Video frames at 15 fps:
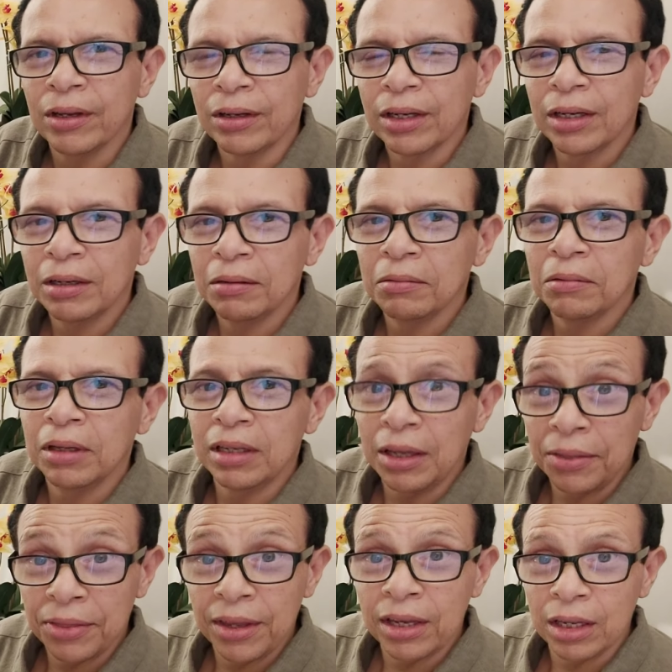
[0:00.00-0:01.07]
Okay, and
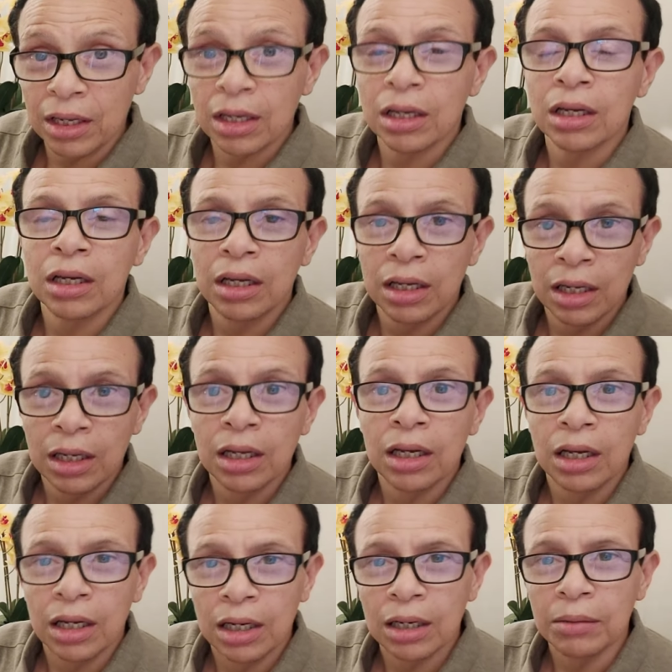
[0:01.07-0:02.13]
I thank
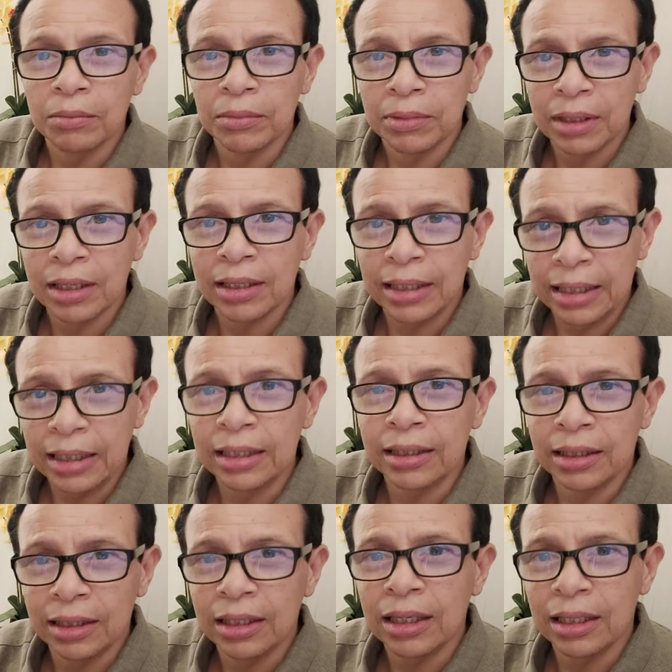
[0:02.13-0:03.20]
um, that, la
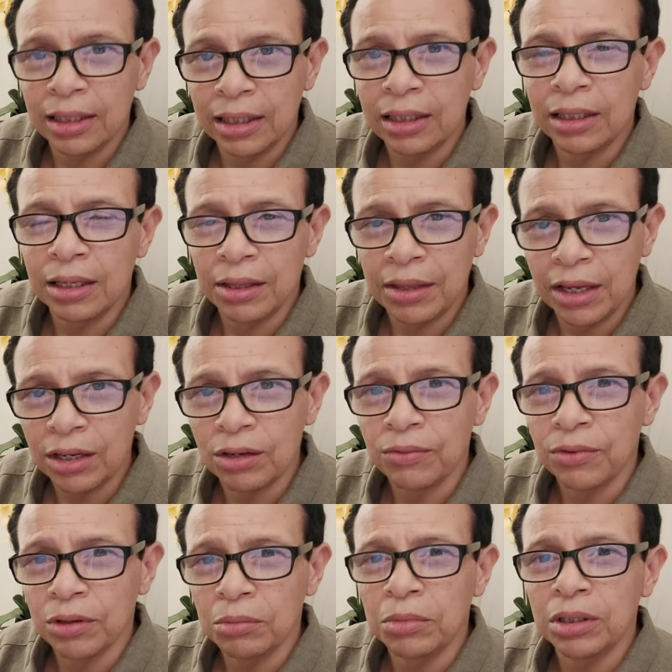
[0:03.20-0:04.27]
that lady. Thank you
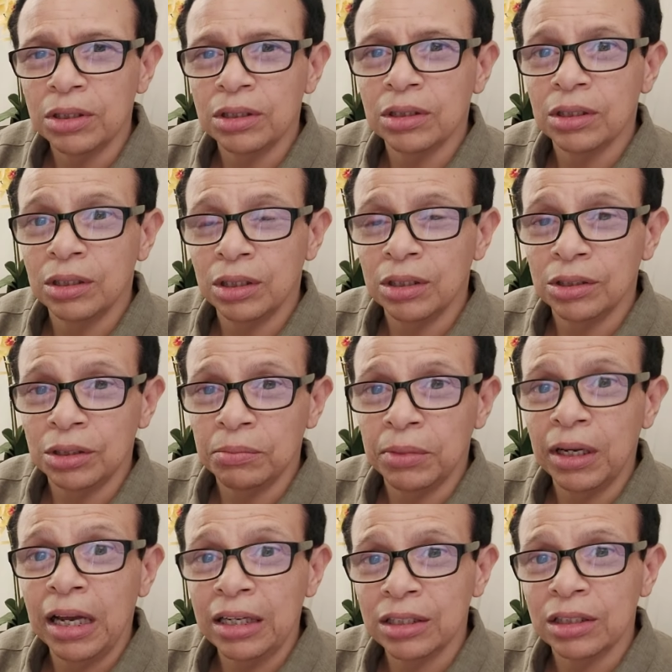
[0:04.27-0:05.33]
very much, and she
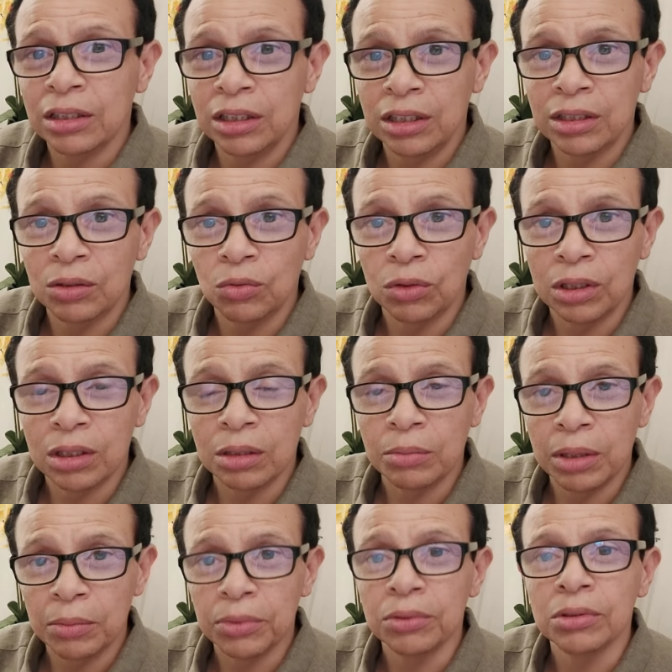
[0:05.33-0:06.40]
actually is one of the
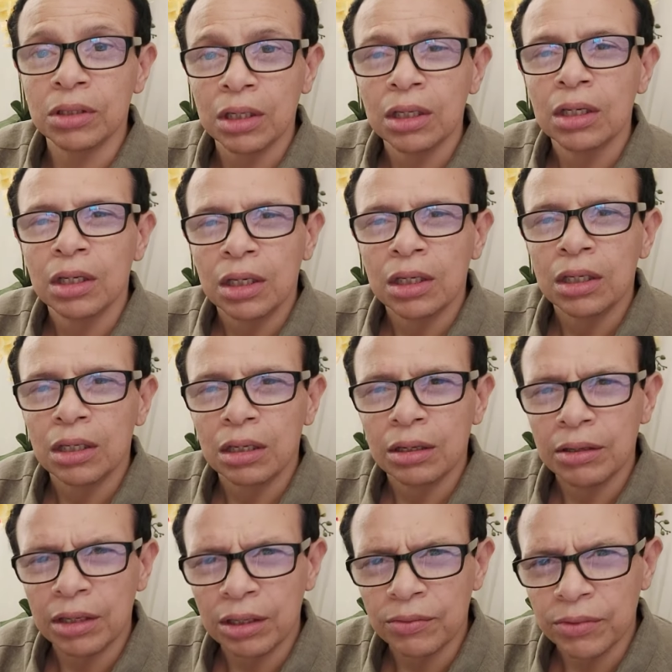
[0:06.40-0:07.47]
members. You
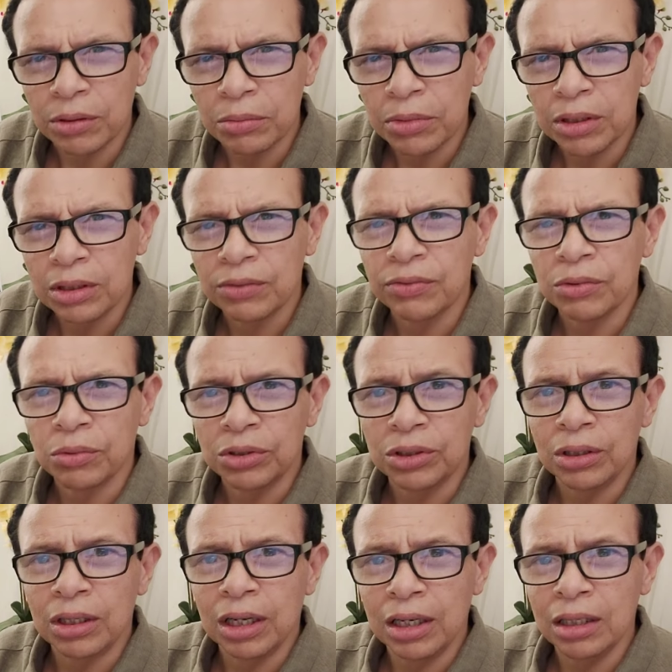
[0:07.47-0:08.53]
know, thank you very much for
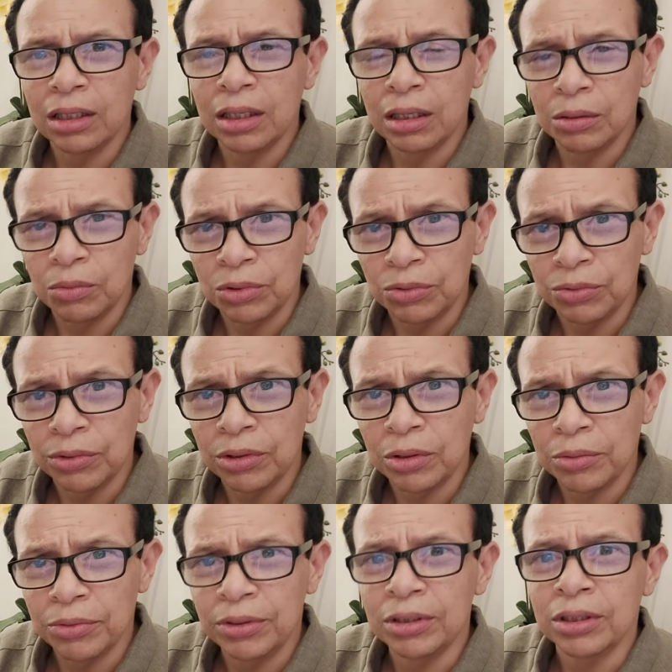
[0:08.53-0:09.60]
what you got. That was really
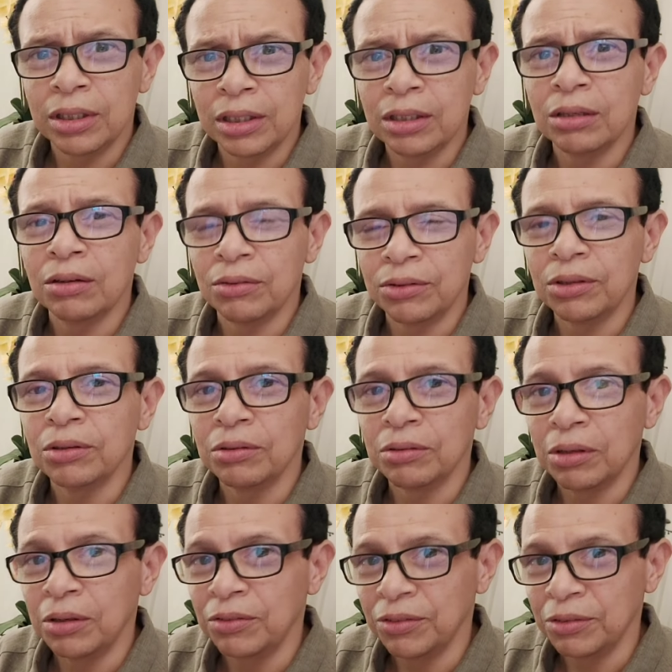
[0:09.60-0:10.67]
appreciated It
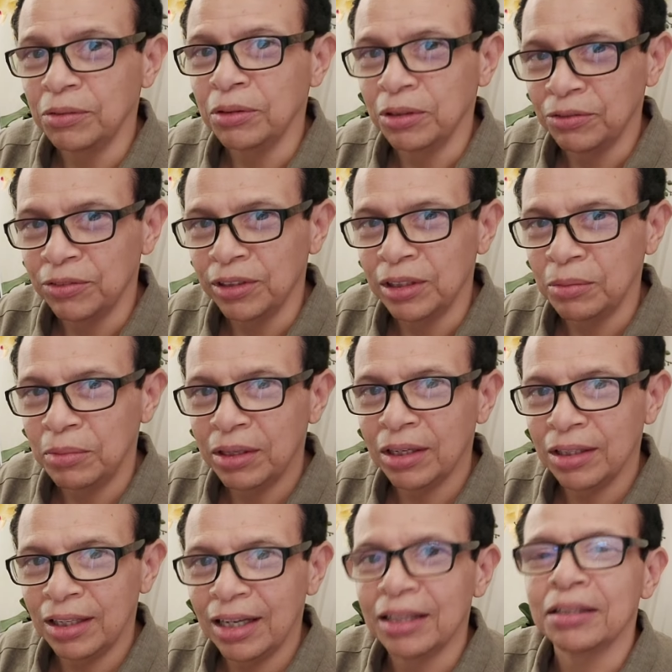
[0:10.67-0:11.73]
really mean
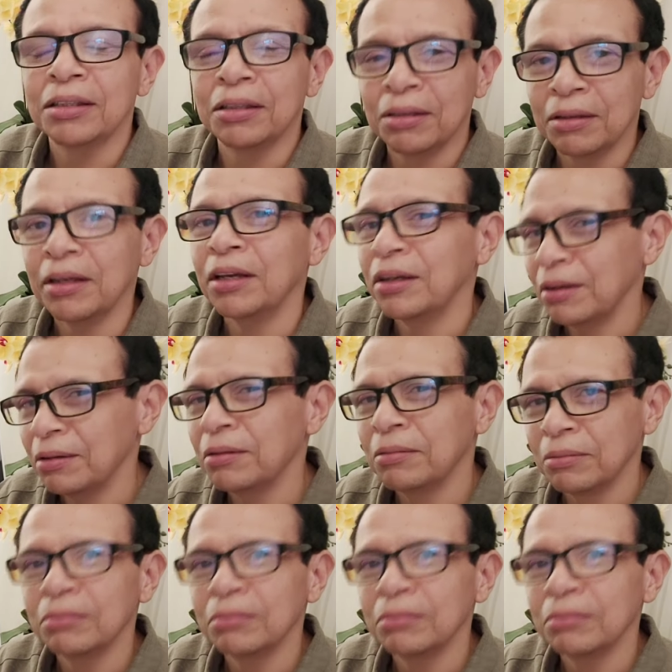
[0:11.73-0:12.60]
a lot. Thank you.